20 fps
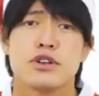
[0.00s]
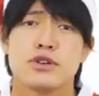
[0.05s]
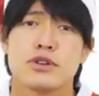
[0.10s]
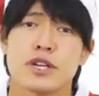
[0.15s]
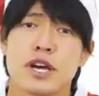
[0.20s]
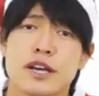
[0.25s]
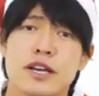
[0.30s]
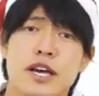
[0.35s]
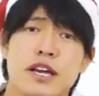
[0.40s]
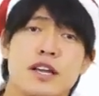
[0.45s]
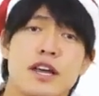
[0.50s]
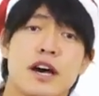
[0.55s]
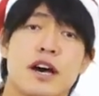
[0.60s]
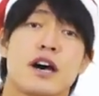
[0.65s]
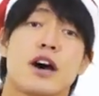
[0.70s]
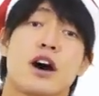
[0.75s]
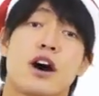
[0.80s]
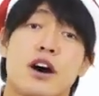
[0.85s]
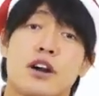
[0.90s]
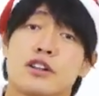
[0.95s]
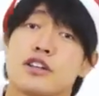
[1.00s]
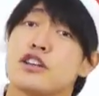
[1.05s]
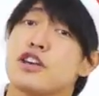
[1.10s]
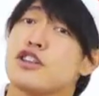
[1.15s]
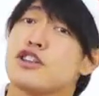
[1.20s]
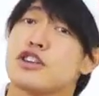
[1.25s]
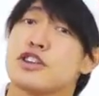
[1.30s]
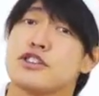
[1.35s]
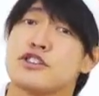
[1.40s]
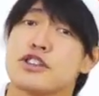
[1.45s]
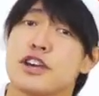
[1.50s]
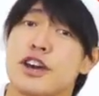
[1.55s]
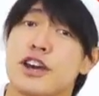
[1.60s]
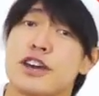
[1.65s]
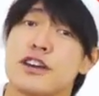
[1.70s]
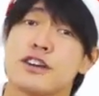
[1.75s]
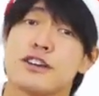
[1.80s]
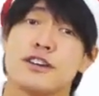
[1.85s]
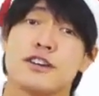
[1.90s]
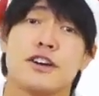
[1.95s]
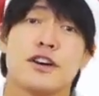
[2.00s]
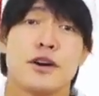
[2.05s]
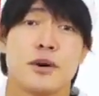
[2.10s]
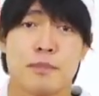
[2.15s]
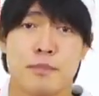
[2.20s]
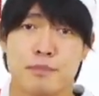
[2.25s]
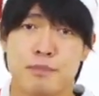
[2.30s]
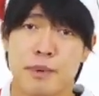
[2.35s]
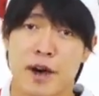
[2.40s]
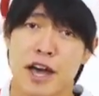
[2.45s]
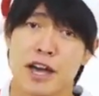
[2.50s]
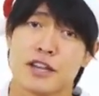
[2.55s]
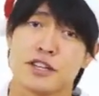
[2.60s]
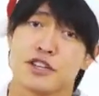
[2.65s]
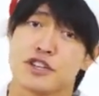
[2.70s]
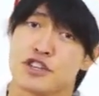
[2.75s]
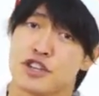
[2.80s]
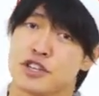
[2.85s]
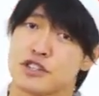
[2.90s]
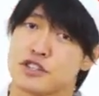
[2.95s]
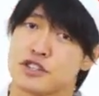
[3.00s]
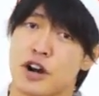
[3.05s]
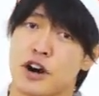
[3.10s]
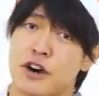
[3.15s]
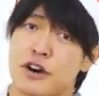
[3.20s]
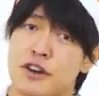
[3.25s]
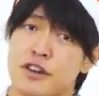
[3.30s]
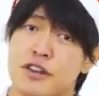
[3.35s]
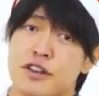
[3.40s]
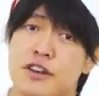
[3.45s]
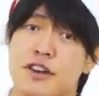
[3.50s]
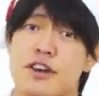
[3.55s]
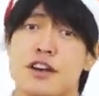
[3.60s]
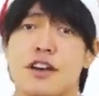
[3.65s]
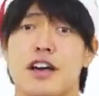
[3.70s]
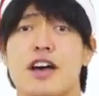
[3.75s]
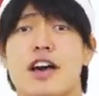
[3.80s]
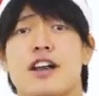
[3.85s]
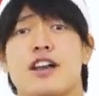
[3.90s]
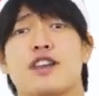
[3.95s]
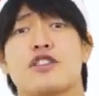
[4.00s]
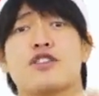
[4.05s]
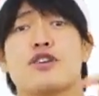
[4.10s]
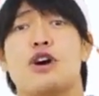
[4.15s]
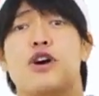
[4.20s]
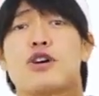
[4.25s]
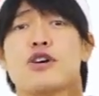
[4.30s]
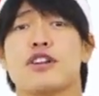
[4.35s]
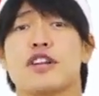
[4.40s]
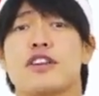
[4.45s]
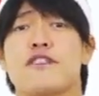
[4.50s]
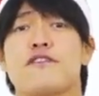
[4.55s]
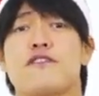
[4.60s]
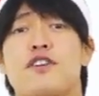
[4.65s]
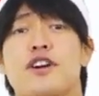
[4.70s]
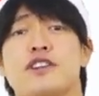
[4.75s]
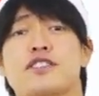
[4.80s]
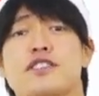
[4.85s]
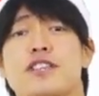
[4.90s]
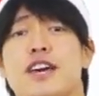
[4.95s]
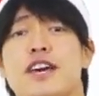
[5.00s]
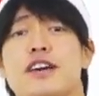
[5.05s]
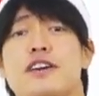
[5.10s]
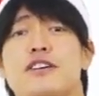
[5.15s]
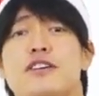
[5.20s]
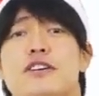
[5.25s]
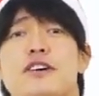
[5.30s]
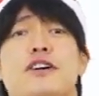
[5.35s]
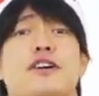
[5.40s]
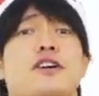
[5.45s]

you can get a holiday cheesecake, baked cheese tart, and a chocolate fresh cake.